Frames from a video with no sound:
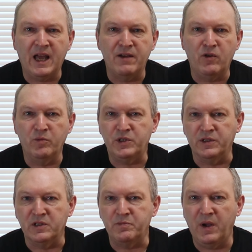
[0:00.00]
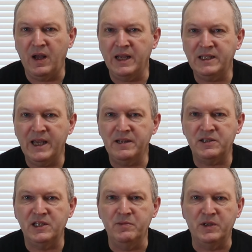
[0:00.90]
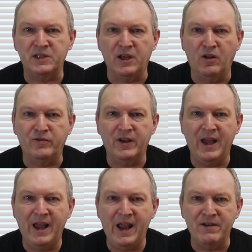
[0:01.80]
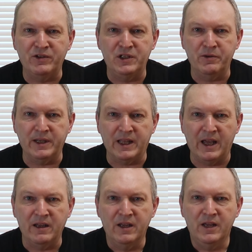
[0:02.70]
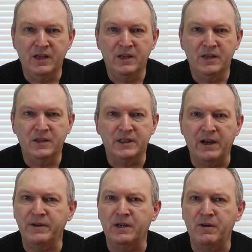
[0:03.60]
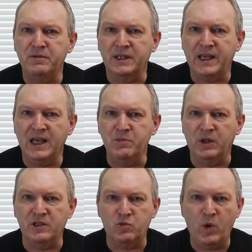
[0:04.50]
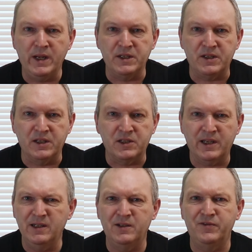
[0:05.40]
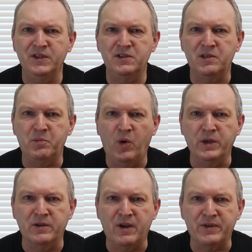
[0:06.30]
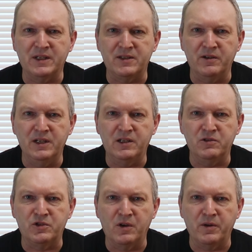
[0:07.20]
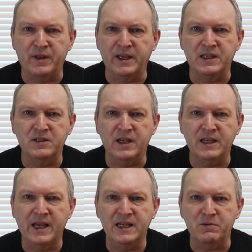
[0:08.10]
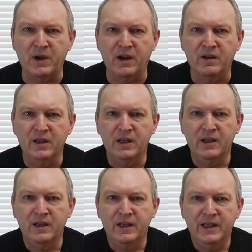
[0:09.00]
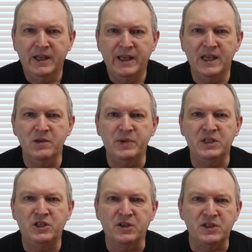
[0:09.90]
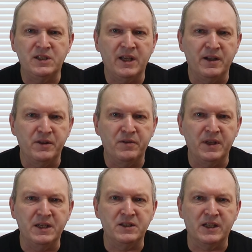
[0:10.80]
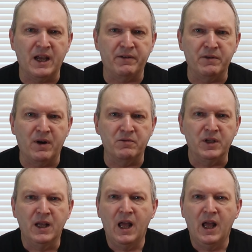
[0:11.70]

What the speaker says: to have options, but I can't see myself ever doing that. Carrying around a cable as well as this kind of defeats the point of having a tiny controller that I can take anywhere. It'd be just another thing to carry around.